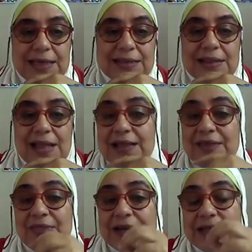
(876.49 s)
it
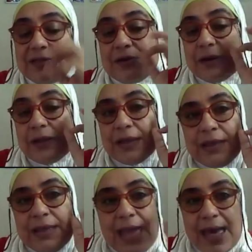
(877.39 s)
like the letter
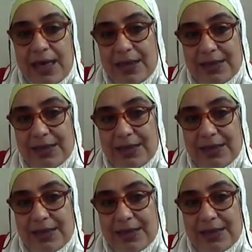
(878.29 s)
ga,